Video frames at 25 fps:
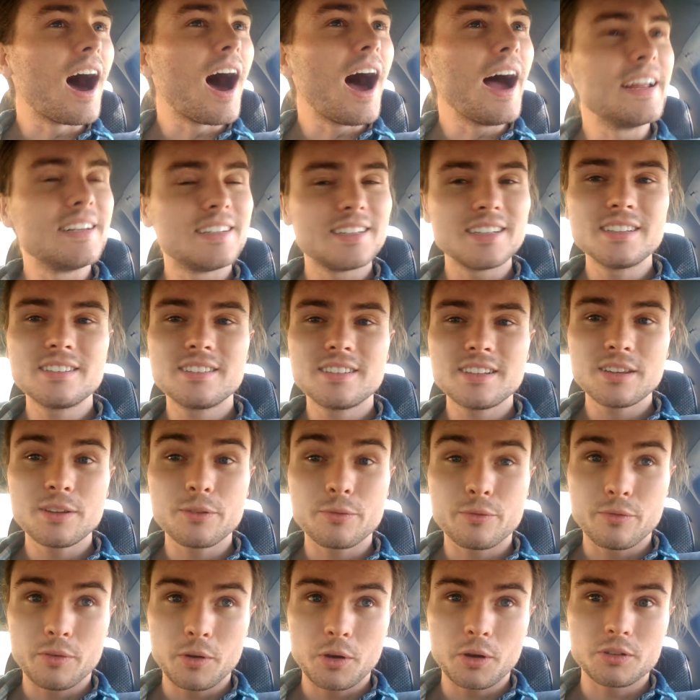I did see the
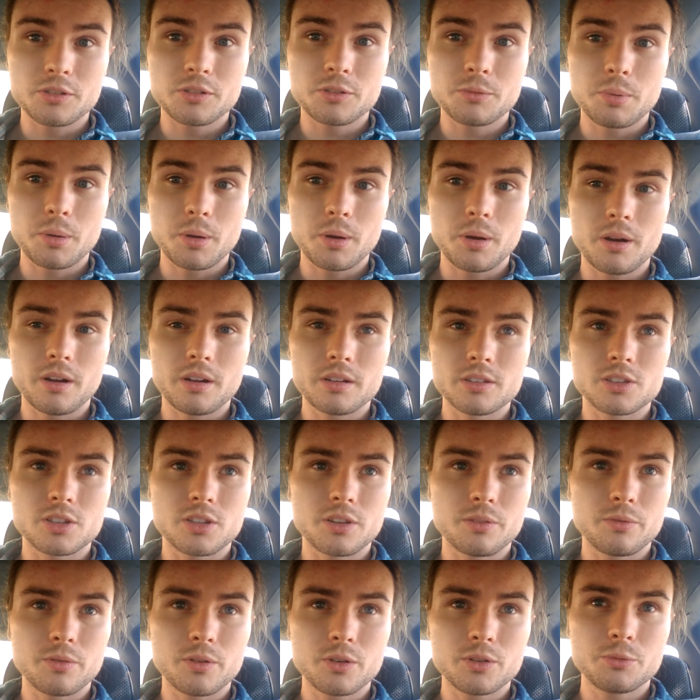first Purge.
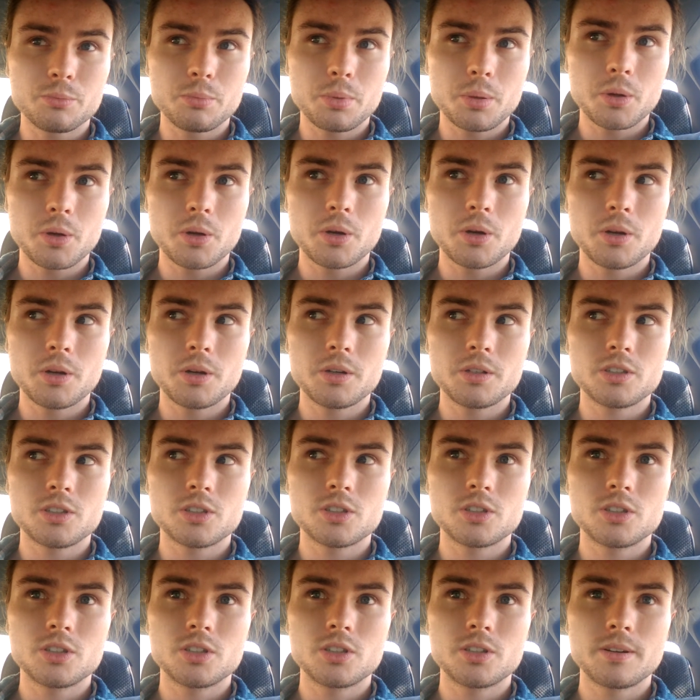The first
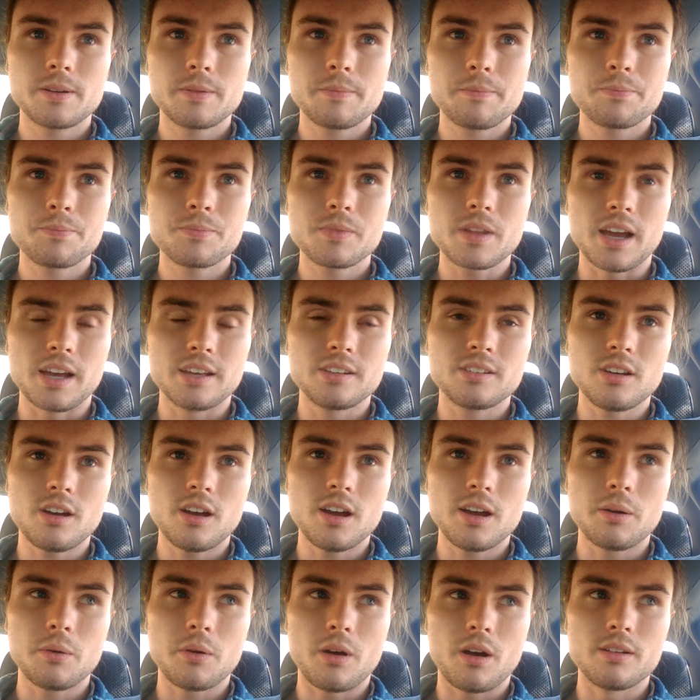Purge, I
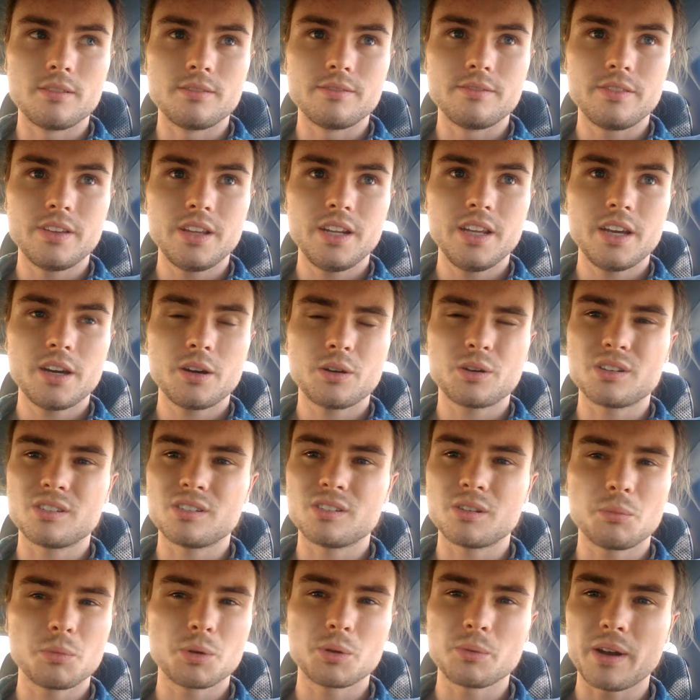saw it on video because
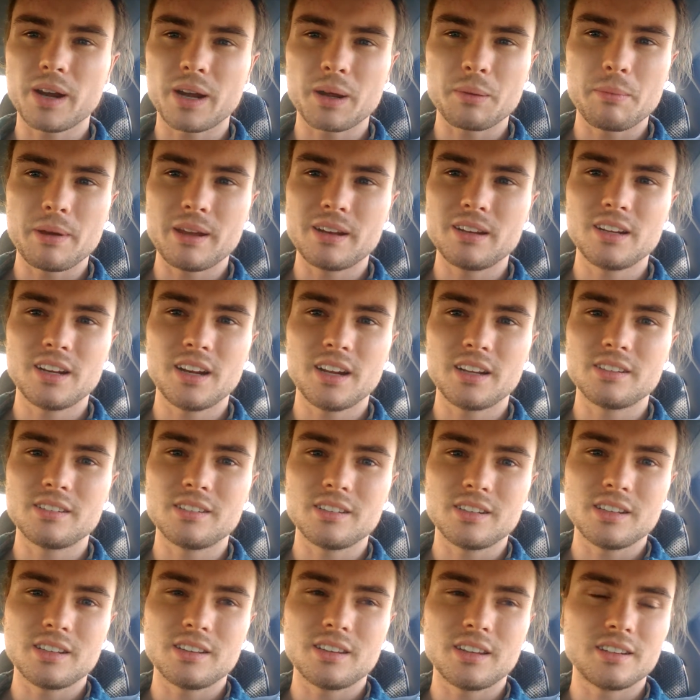someone recommended I
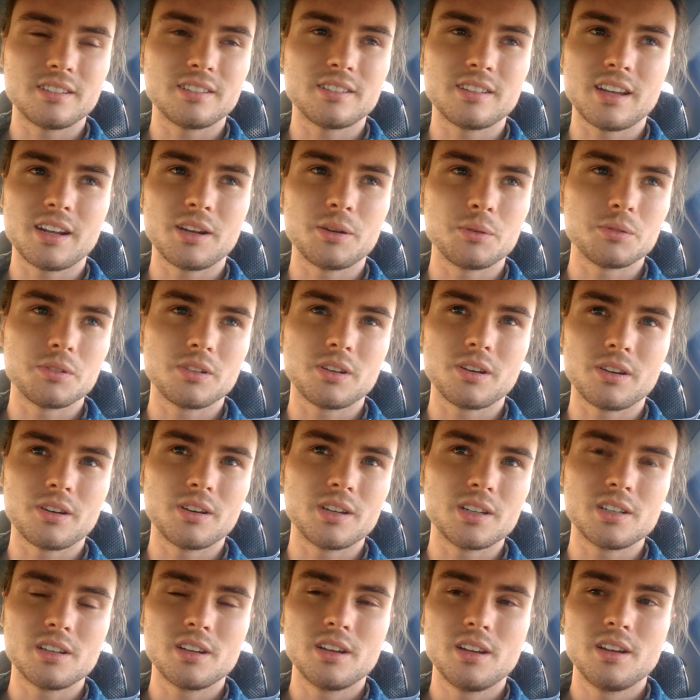see it. They said it was
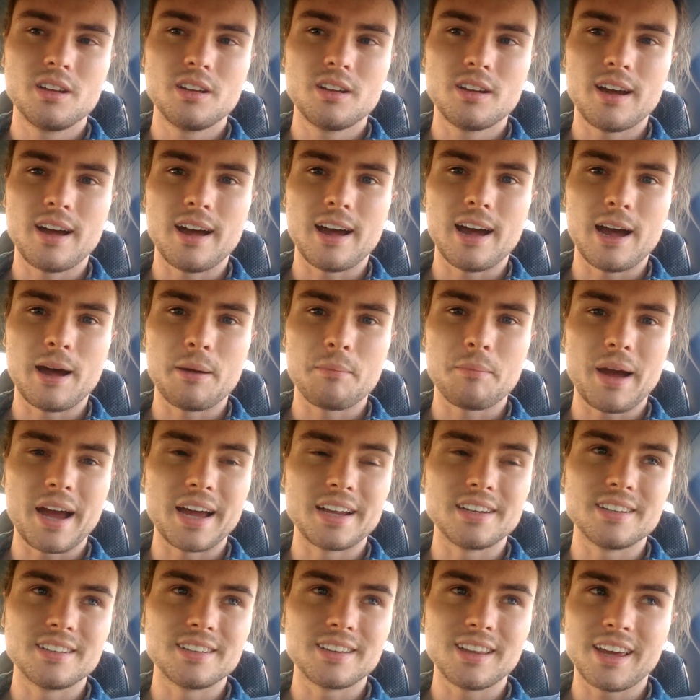good.
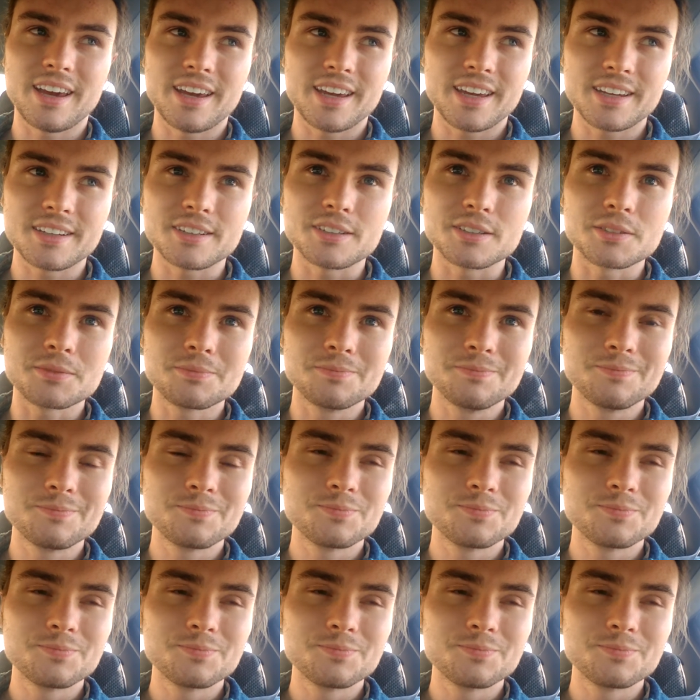I didn't like it.